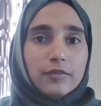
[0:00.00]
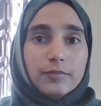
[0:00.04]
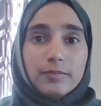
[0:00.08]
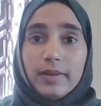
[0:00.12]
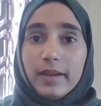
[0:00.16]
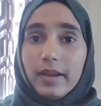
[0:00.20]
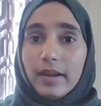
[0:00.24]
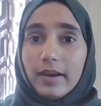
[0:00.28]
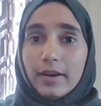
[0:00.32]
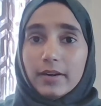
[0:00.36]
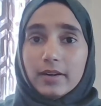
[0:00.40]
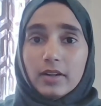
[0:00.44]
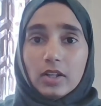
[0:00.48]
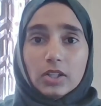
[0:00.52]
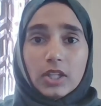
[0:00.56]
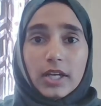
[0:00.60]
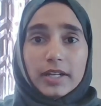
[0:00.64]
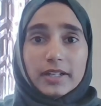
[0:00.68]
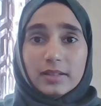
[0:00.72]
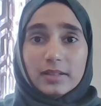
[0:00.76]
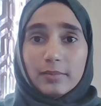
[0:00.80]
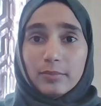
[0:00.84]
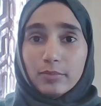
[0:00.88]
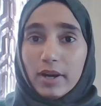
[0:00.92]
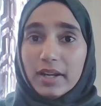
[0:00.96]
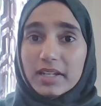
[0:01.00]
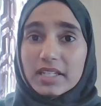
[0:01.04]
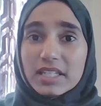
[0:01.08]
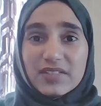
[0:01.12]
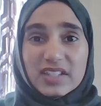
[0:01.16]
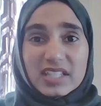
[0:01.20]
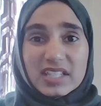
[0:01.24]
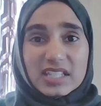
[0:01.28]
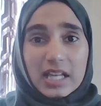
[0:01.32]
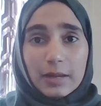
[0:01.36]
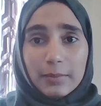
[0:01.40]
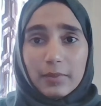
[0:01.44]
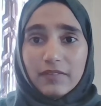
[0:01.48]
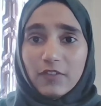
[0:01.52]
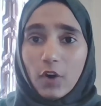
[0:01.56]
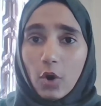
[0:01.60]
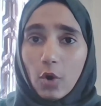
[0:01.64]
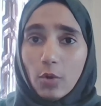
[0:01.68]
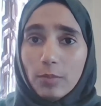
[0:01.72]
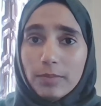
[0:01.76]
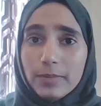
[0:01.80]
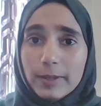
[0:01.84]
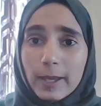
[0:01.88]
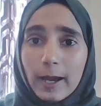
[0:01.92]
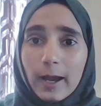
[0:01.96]
have bared a lot of the brunt of
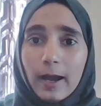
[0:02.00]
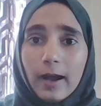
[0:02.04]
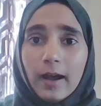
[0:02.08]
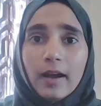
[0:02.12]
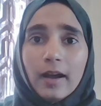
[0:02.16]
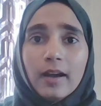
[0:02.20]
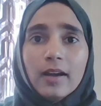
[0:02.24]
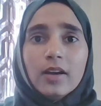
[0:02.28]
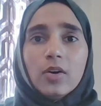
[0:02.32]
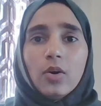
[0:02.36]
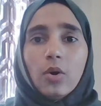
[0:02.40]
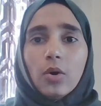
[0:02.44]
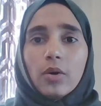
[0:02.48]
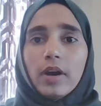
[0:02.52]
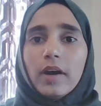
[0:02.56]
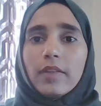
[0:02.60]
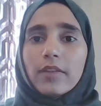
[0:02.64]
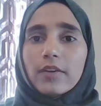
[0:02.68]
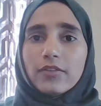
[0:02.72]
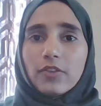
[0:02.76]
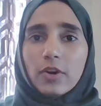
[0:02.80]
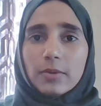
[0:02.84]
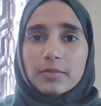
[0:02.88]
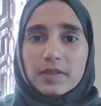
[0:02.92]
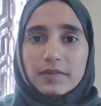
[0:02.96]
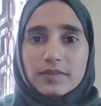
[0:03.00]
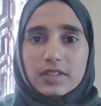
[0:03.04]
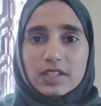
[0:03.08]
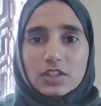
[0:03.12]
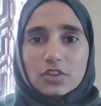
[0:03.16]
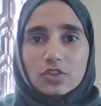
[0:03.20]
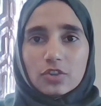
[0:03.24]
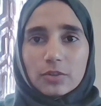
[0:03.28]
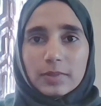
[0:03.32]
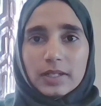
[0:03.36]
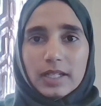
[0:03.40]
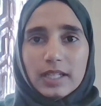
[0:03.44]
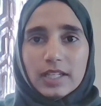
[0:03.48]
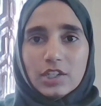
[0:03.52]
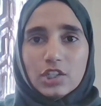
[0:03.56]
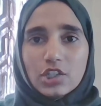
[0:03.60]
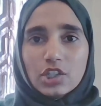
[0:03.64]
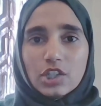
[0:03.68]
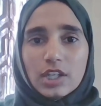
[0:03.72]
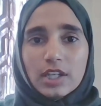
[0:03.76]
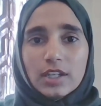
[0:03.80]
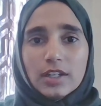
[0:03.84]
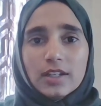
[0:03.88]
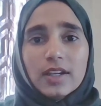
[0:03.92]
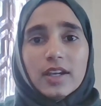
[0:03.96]
Islamophobia or other forms of
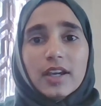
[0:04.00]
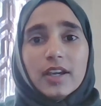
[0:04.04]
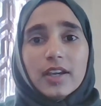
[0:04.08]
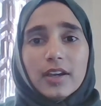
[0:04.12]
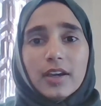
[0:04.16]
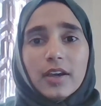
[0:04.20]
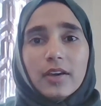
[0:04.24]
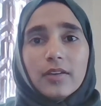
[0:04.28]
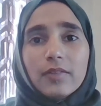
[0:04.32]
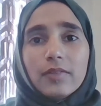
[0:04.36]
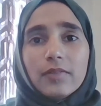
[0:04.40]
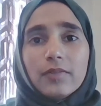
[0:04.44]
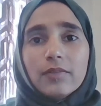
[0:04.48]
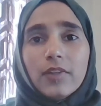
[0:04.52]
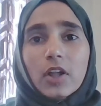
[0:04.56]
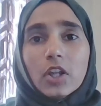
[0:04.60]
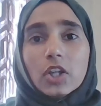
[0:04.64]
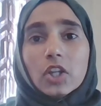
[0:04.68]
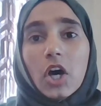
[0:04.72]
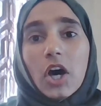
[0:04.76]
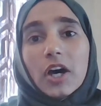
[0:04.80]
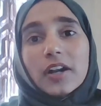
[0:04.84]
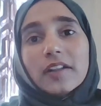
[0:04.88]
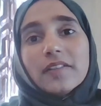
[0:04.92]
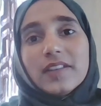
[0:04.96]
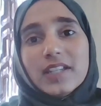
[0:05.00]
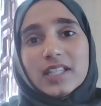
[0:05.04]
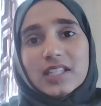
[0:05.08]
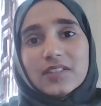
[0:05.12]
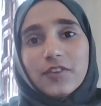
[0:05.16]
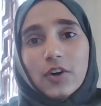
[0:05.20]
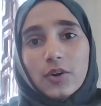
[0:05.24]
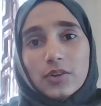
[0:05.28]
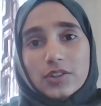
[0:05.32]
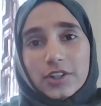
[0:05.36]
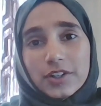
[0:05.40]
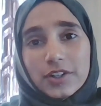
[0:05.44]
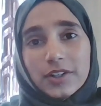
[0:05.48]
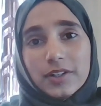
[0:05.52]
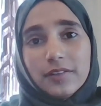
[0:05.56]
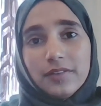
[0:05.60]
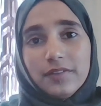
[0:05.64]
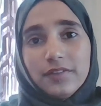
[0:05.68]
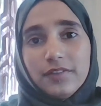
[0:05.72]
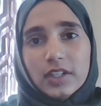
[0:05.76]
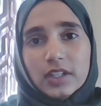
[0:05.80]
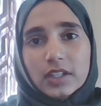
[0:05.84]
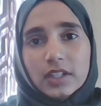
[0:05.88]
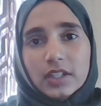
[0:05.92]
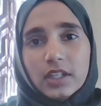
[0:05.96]
discrimination, a lot of these folks are going
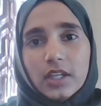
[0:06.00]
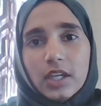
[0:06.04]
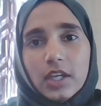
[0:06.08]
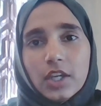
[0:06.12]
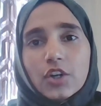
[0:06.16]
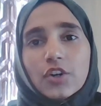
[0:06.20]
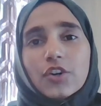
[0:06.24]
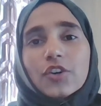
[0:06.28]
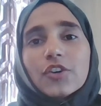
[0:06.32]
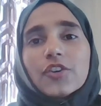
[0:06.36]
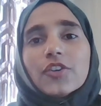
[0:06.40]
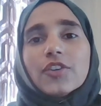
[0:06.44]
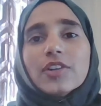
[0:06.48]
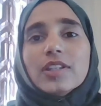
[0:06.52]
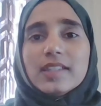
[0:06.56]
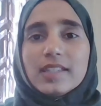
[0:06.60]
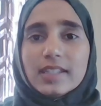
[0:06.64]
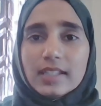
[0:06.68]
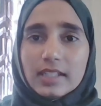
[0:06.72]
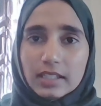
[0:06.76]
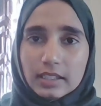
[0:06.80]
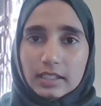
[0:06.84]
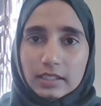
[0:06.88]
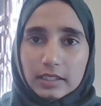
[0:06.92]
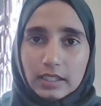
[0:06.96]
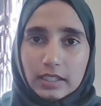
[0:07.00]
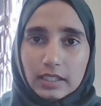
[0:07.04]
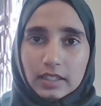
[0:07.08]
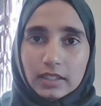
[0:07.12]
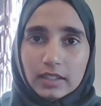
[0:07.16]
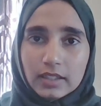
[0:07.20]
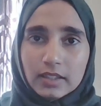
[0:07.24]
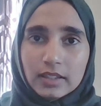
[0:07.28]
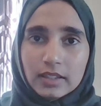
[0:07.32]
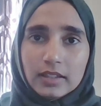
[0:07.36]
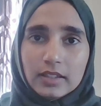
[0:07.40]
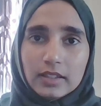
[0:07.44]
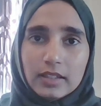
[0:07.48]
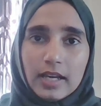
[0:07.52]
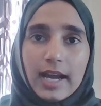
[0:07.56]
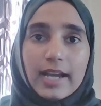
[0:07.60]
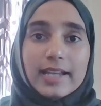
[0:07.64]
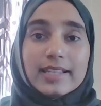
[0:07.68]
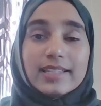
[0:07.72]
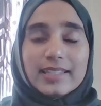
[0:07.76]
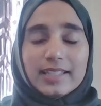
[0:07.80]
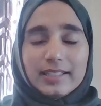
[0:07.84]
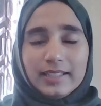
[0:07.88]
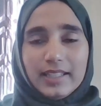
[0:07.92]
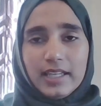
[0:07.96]
to feel increasingly
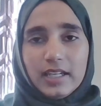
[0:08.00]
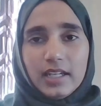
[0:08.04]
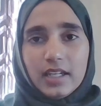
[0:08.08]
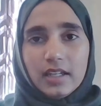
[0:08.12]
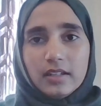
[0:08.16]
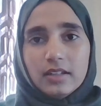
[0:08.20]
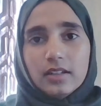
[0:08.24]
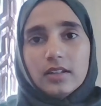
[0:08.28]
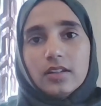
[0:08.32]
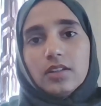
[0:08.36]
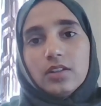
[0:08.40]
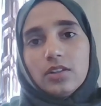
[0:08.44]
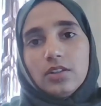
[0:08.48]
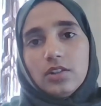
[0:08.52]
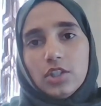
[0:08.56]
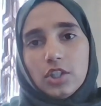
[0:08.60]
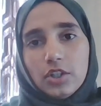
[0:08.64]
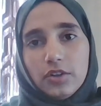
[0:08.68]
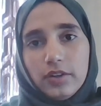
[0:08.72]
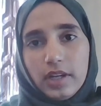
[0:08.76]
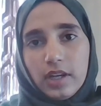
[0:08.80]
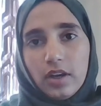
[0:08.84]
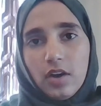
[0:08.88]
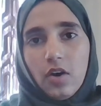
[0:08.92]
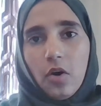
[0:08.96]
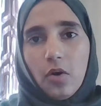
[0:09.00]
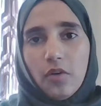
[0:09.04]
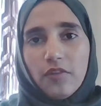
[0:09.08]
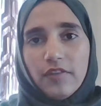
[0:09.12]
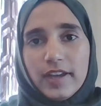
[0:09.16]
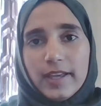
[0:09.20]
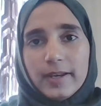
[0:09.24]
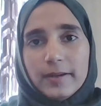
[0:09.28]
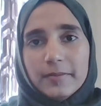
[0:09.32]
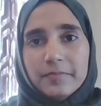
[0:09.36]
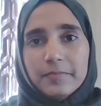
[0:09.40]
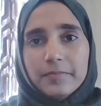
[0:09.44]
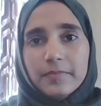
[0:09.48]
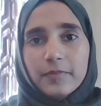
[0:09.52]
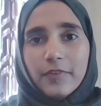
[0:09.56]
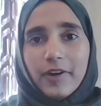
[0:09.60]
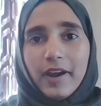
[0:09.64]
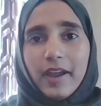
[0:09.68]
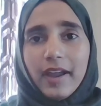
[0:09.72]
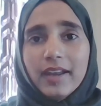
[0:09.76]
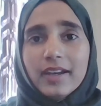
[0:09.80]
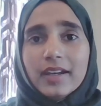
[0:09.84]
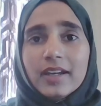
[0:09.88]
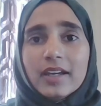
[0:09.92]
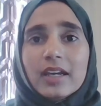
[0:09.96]
isolated during COVID,
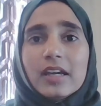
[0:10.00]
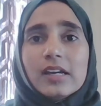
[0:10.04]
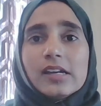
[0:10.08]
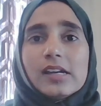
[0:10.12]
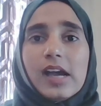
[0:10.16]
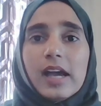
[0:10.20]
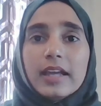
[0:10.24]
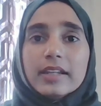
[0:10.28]
right?